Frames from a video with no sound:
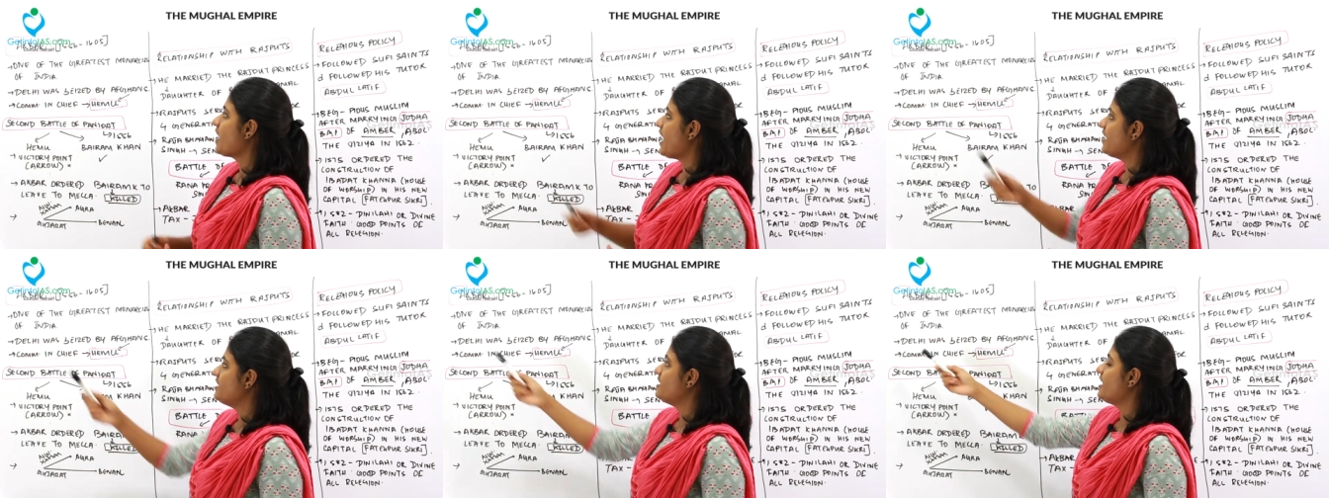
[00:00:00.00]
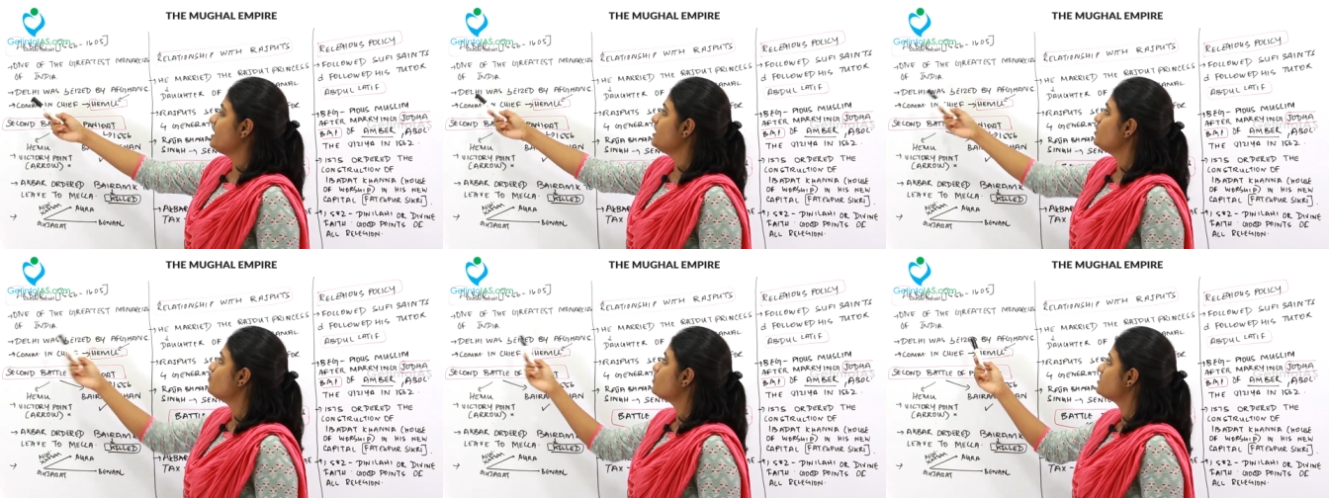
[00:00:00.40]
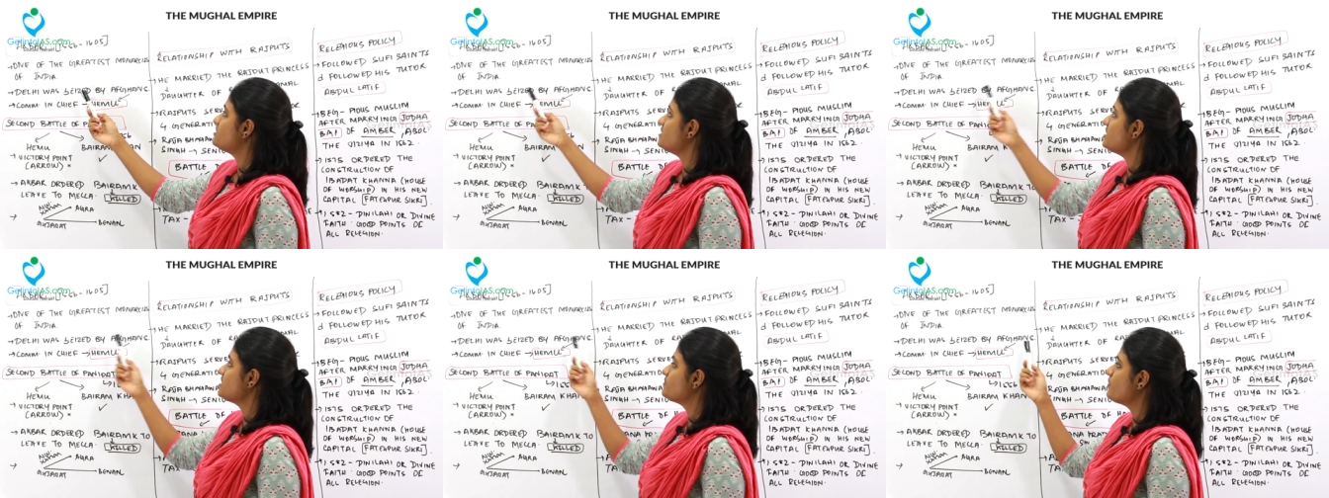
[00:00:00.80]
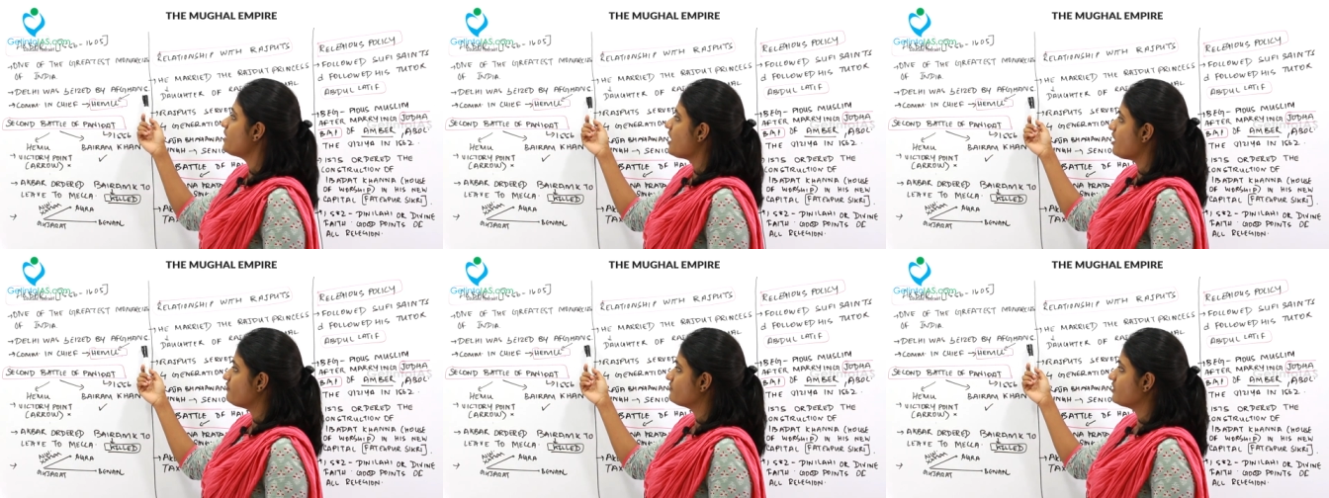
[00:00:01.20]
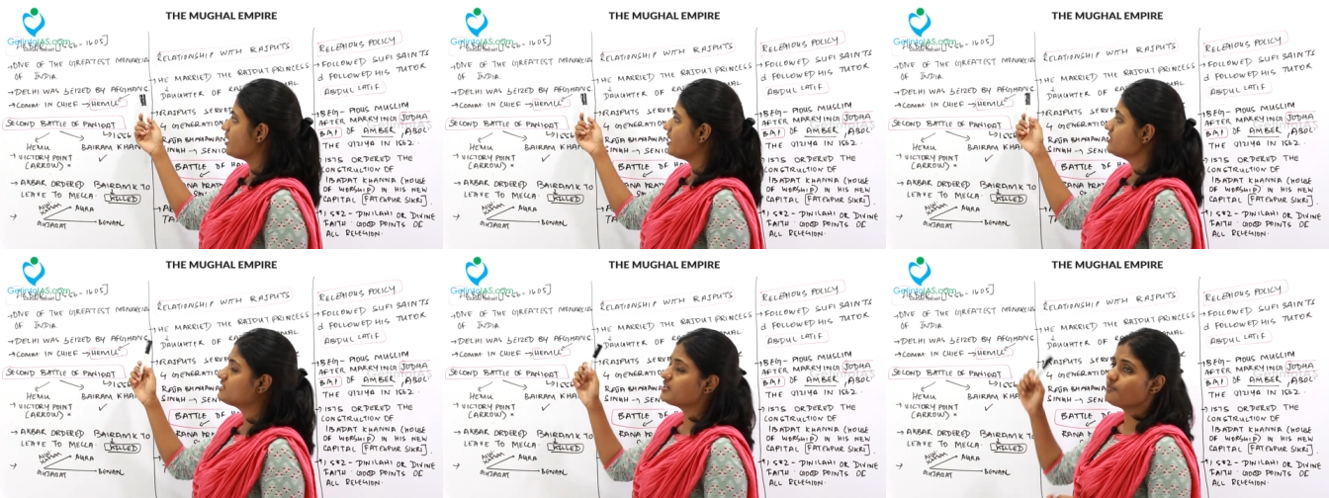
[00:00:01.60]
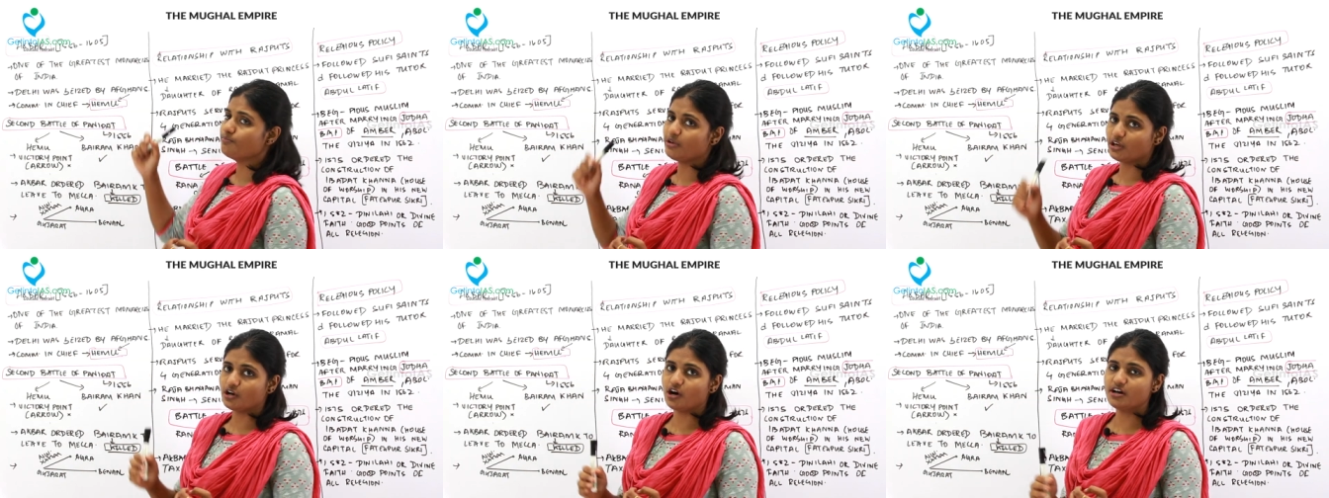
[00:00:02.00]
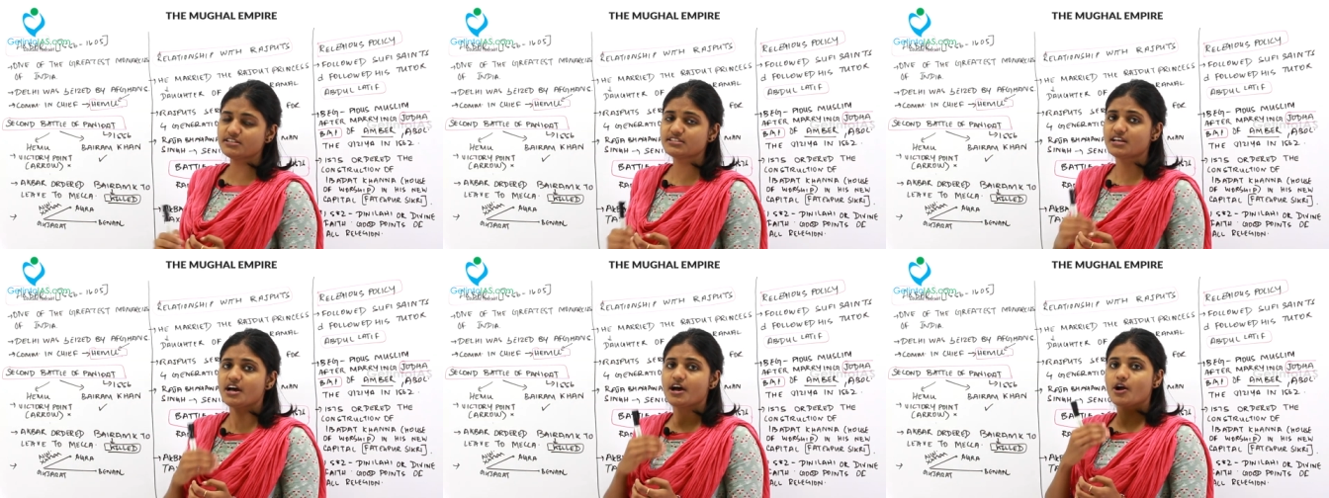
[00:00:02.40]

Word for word: and Delhi was seized by Afghans because